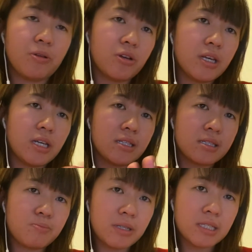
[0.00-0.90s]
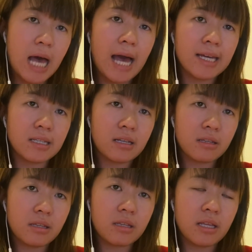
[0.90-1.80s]
but looking beside
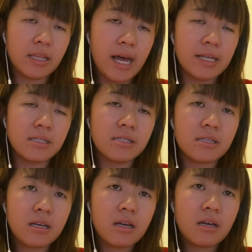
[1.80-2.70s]
the lens,